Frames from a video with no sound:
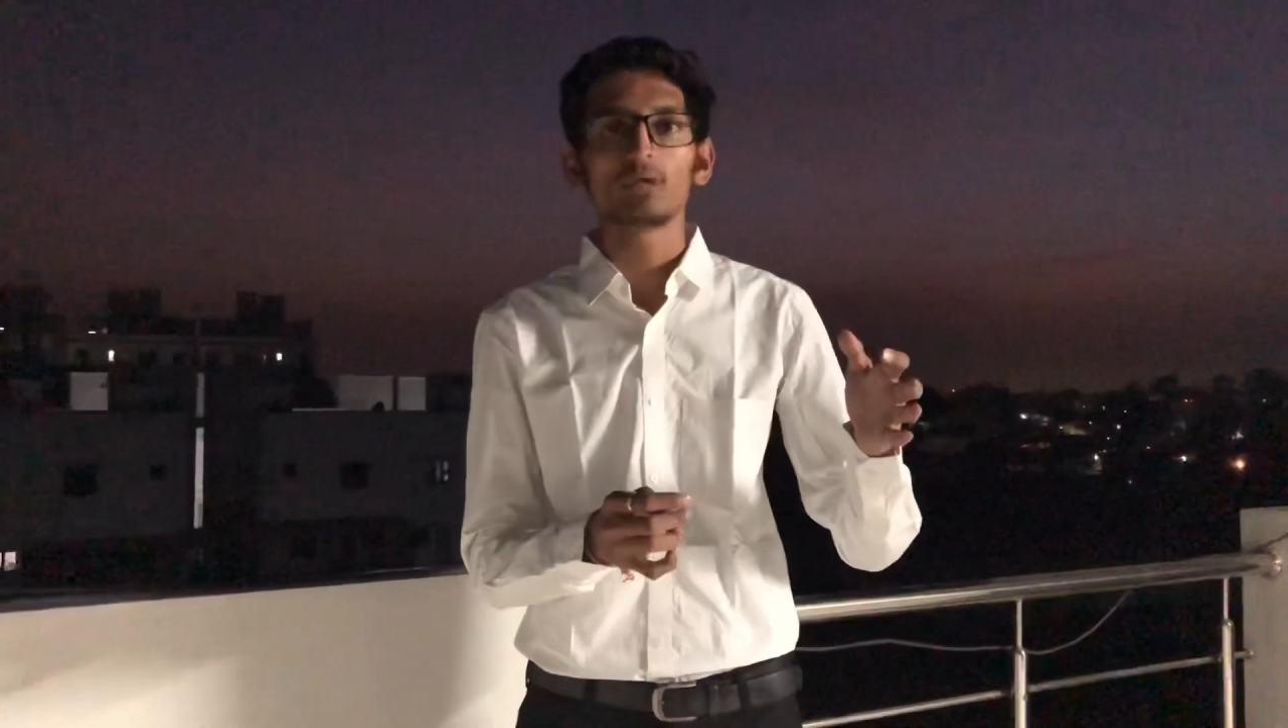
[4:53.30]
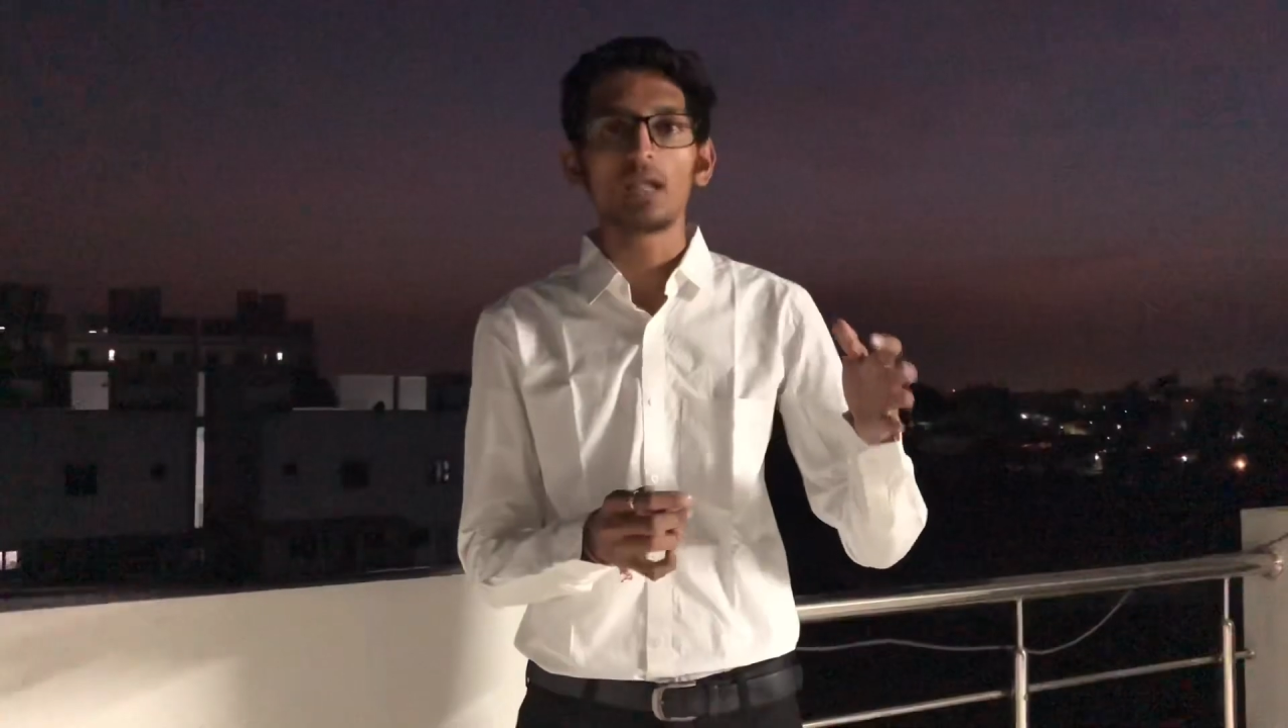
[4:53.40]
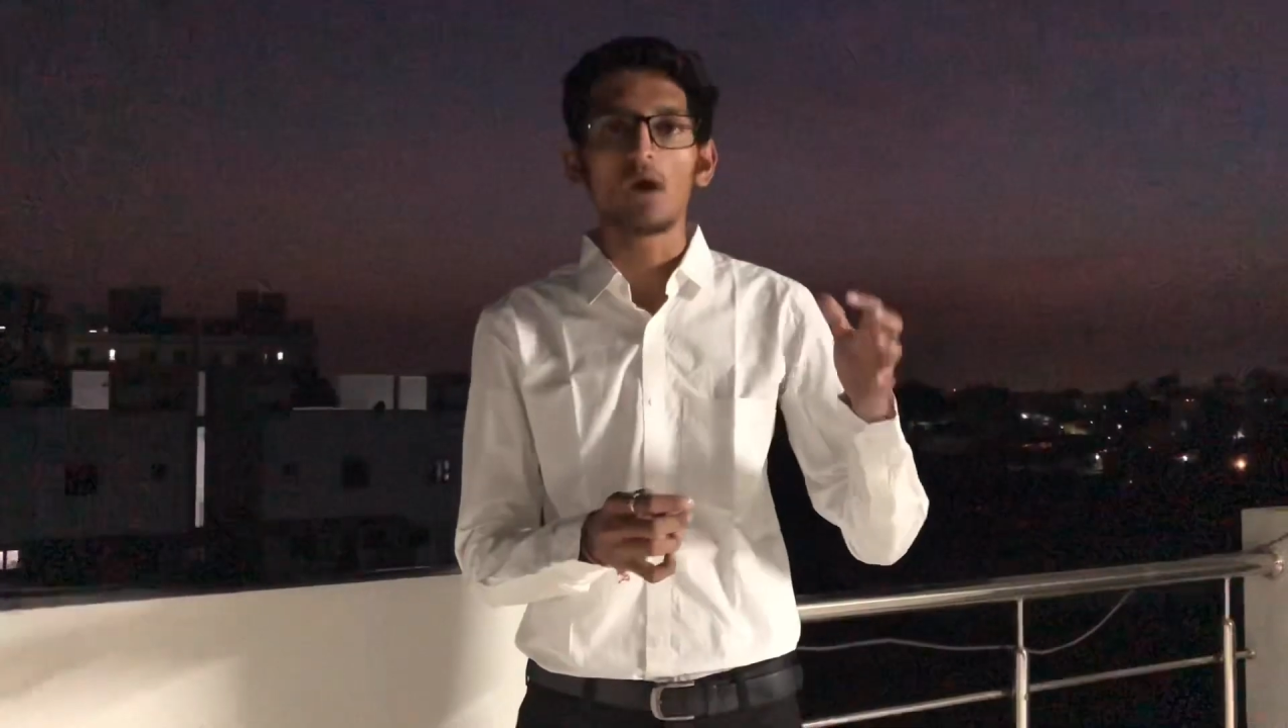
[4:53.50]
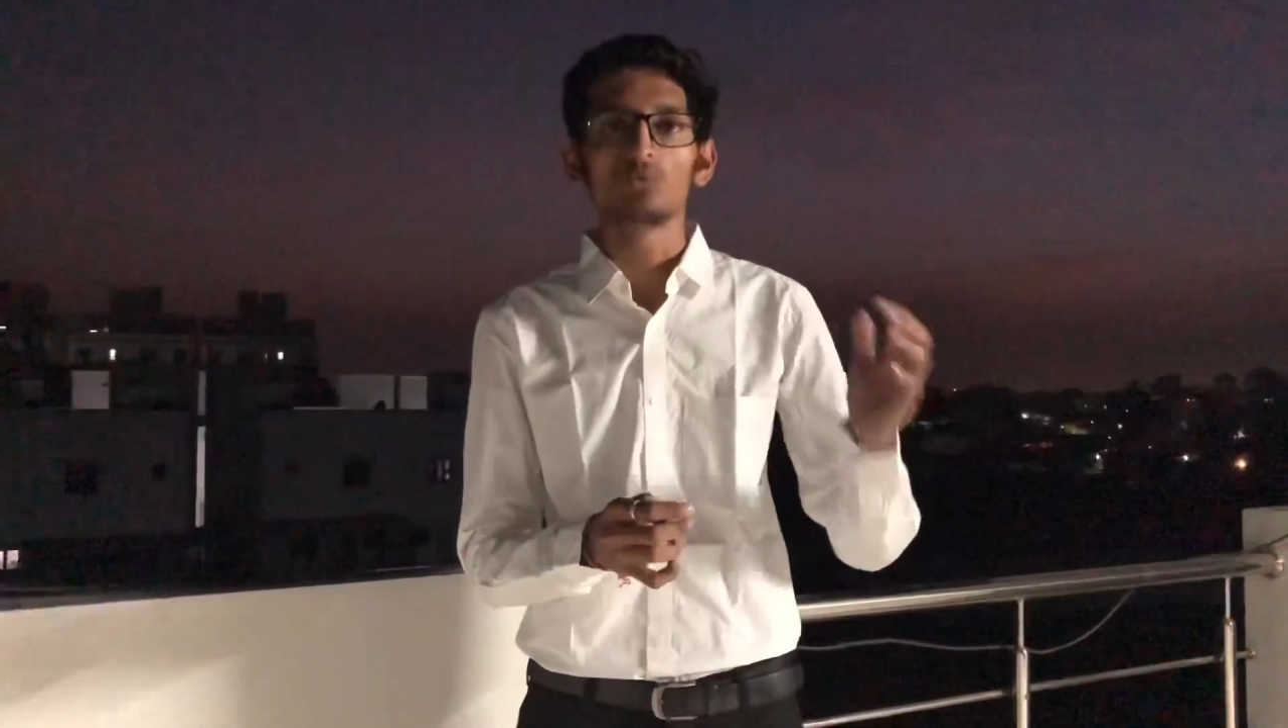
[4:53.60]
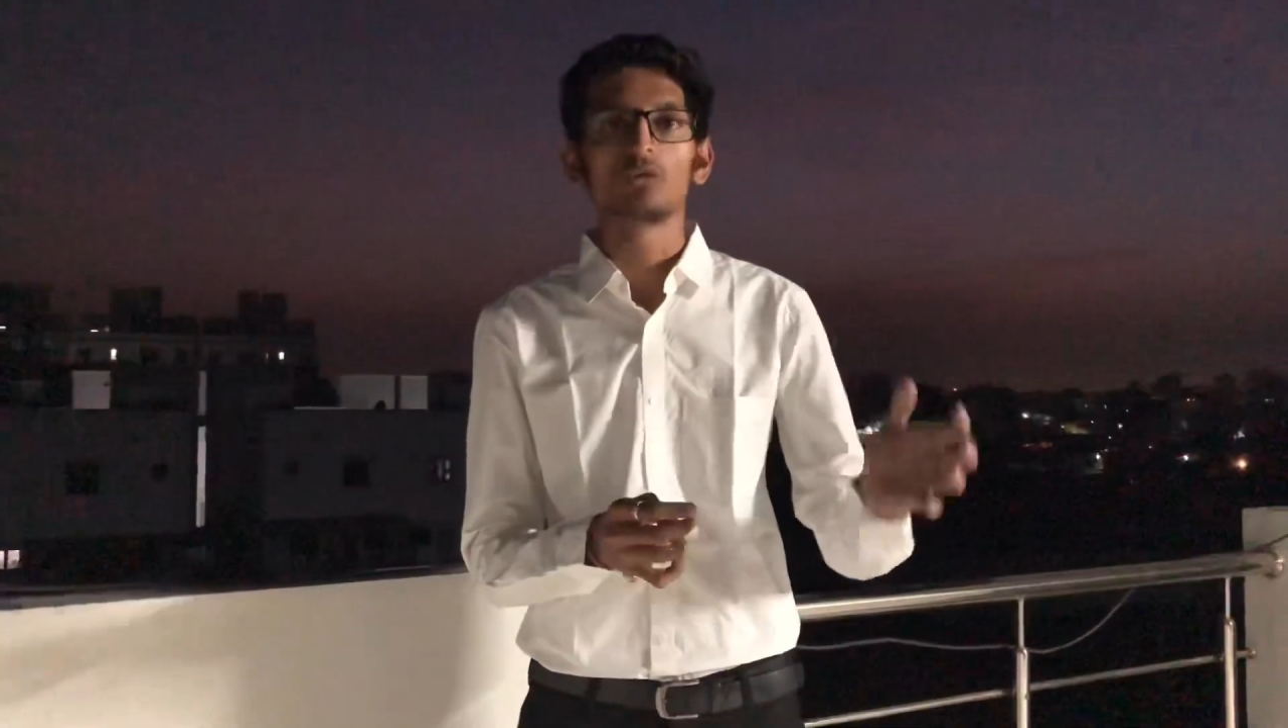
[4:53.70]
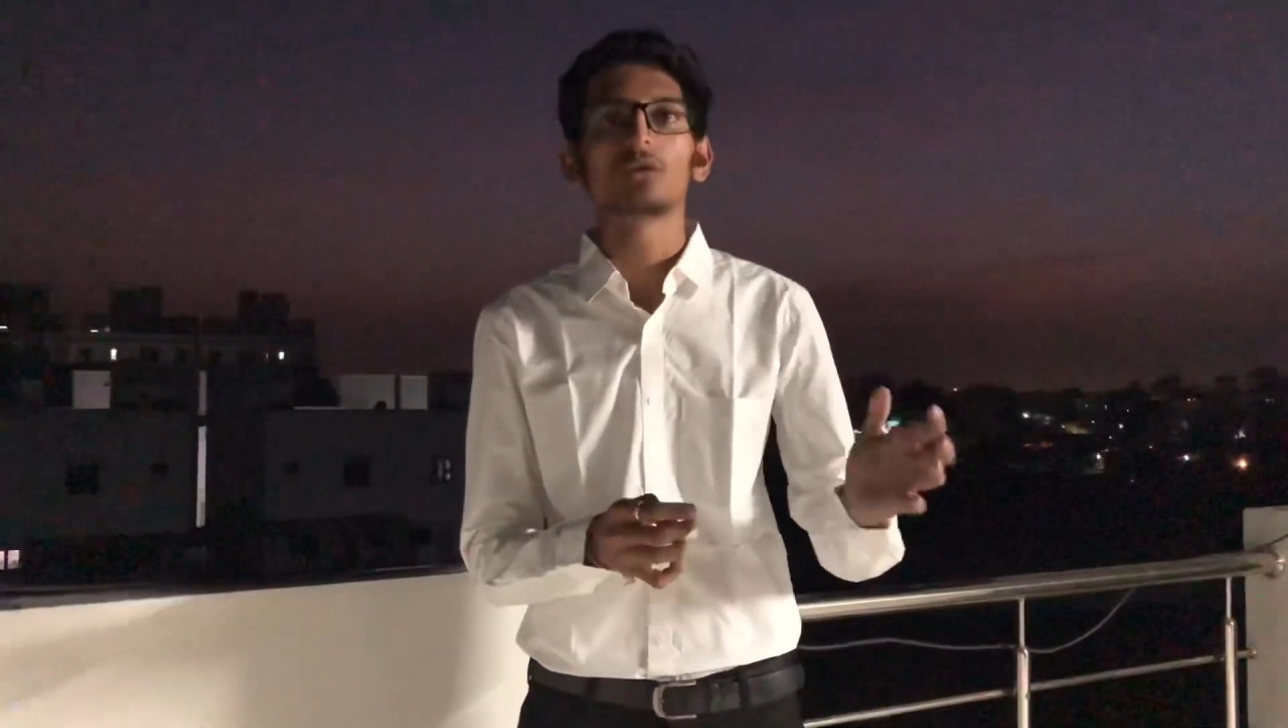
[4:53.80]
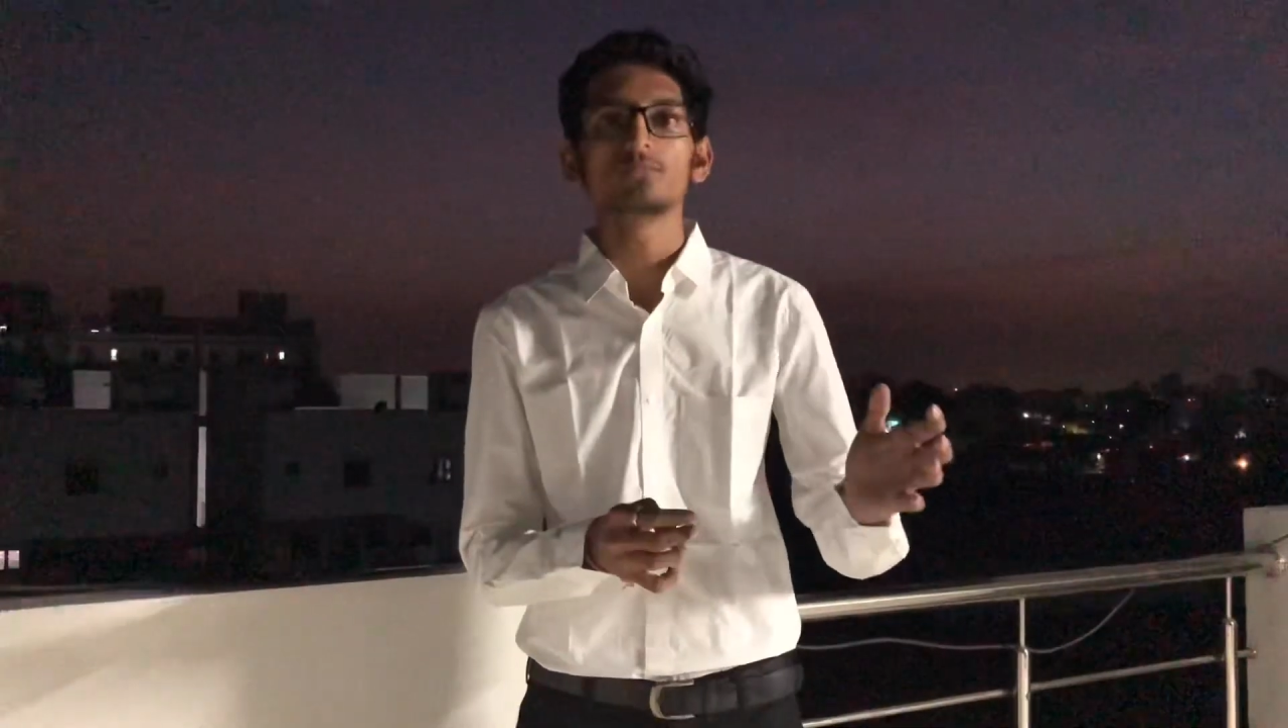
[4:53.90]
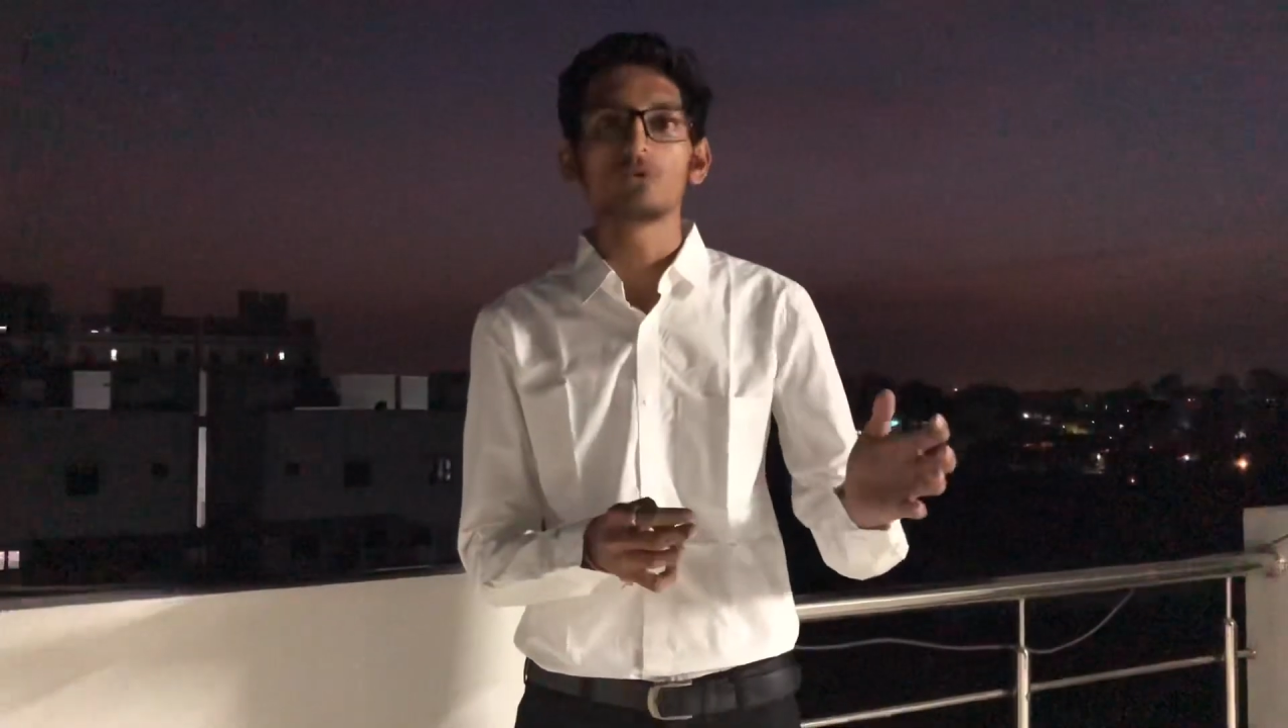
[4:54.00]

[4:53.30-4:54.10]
outcomes